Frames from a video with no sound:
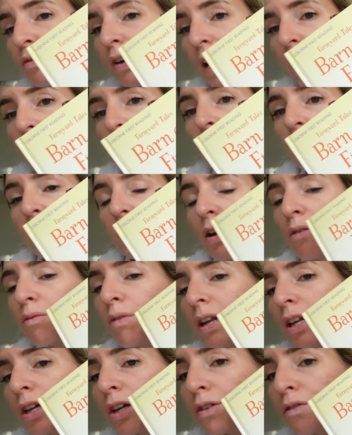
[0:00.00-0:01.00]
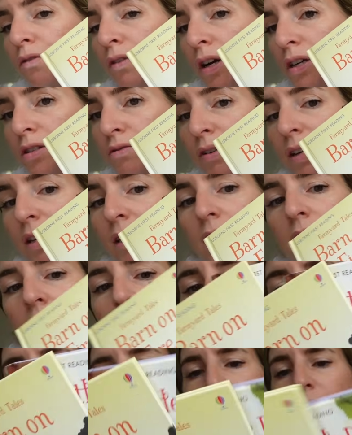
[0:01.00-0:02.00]
are really good, they're really good first
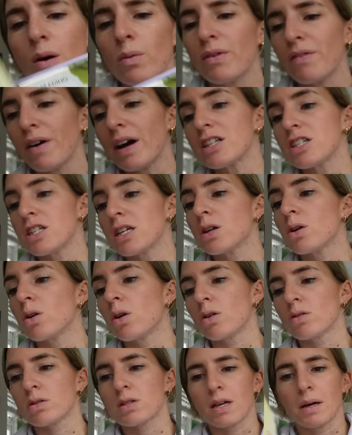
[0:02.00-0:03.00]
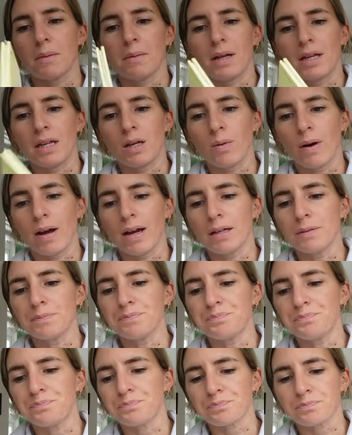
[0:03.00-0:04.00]
readers as well. We've actually got some anyway.
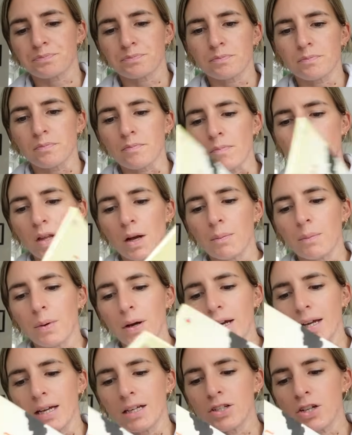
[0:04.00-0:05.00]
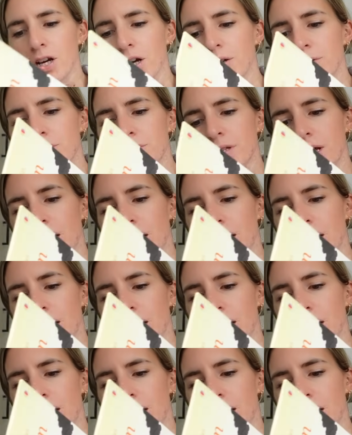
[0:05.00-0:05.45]
But he chose,